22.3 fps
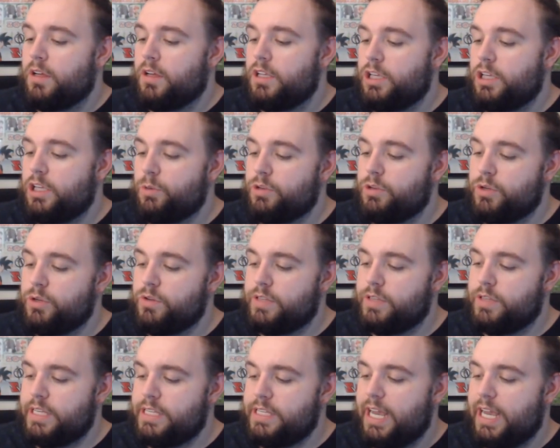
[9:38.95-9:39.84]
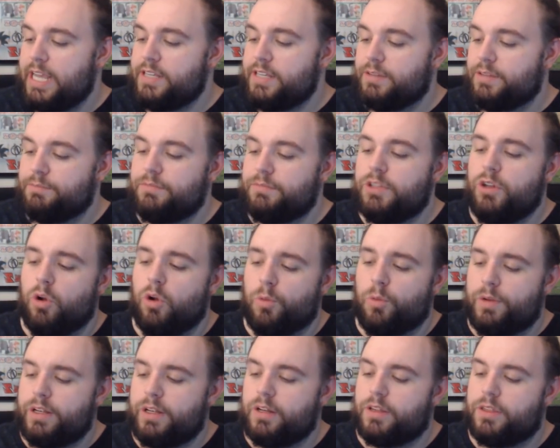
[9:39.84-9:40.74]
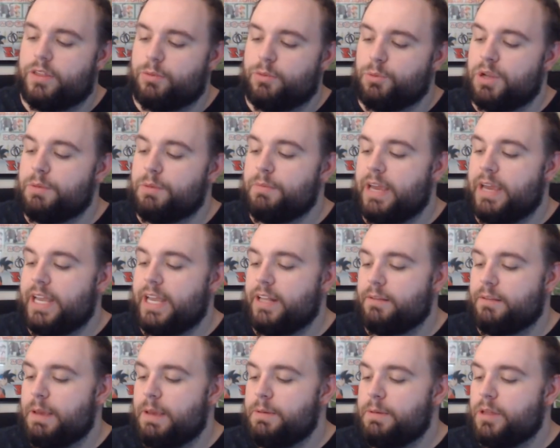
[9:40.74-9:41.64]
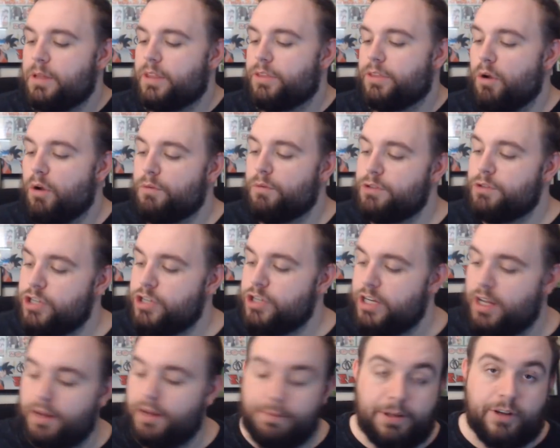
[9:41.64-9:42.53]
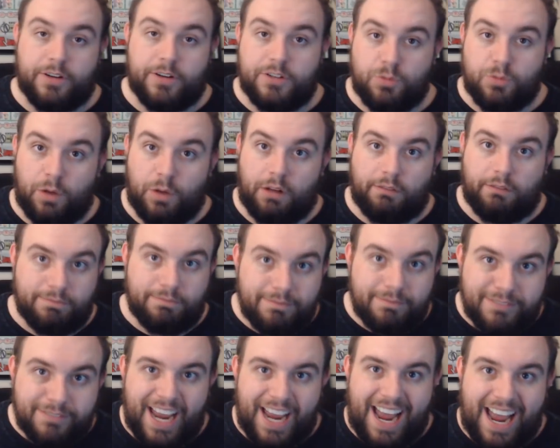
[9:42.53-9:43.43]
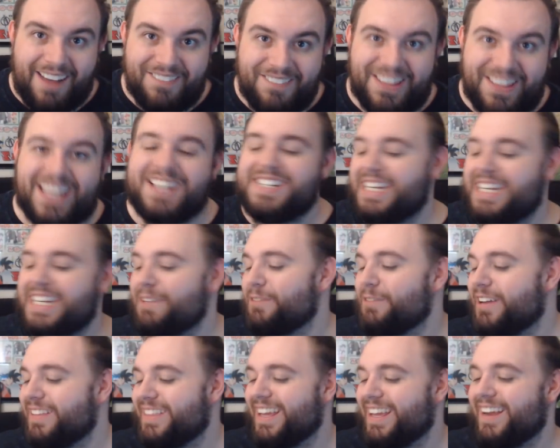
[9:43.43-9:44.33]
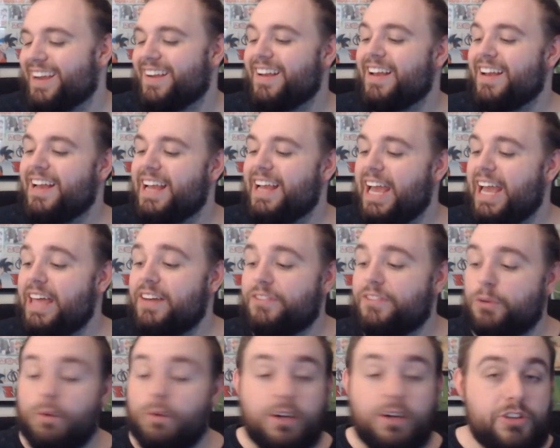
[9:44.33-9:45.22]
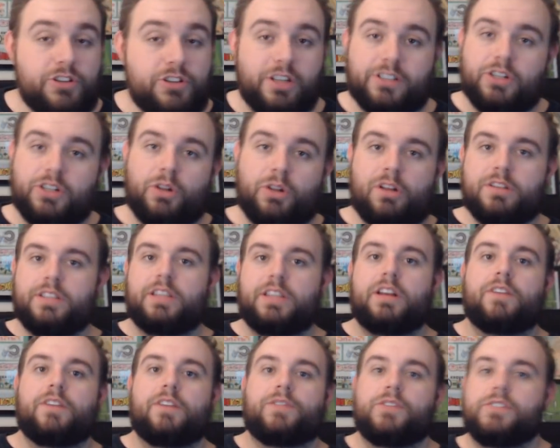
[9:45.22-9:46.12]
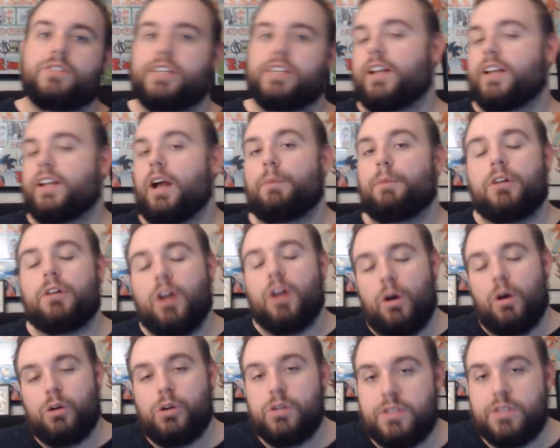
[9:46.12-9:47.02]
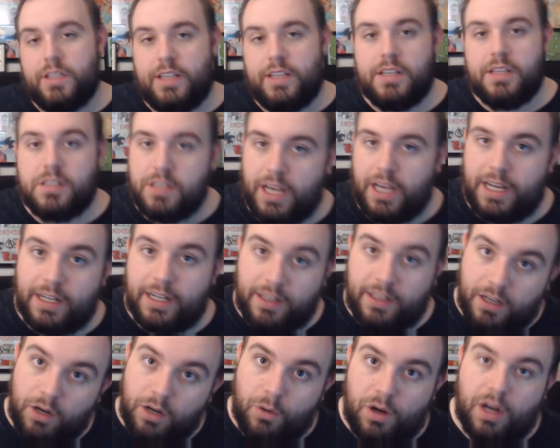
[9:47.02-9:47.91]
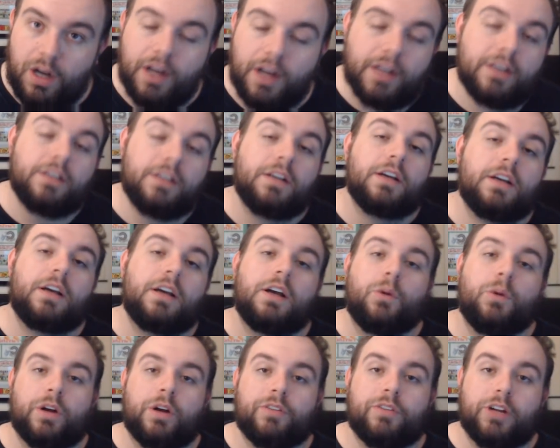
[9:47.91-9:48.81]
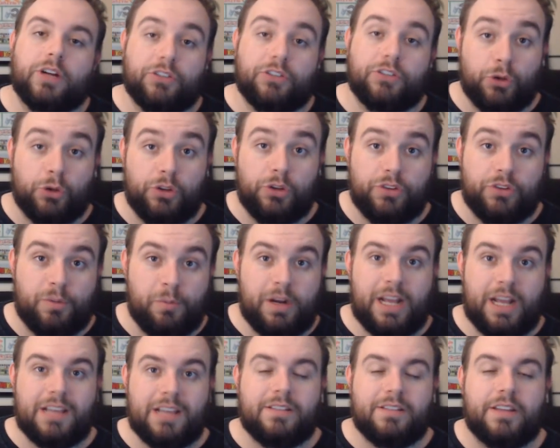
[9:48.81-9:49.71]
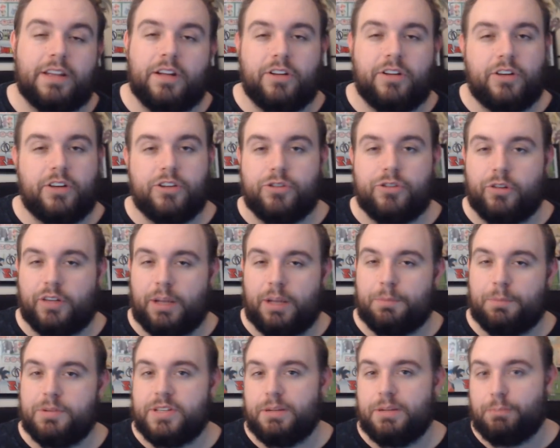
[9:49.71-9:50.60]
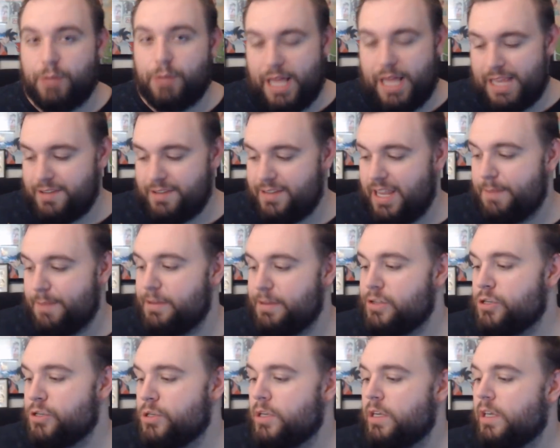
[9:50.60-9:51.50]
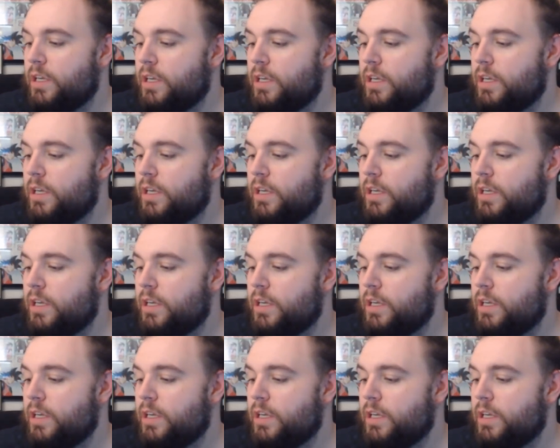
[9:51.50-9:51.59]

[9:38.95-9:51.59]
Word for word: you would use these guys normally your three main. Maybe you'll throw Vegeta up here as well to have that team right there. And if you want to chuck Turles in there, if you see a couple Gokus on the other side, a Gohan, whatever else. So this can be nice, get an additional 10% blast damage,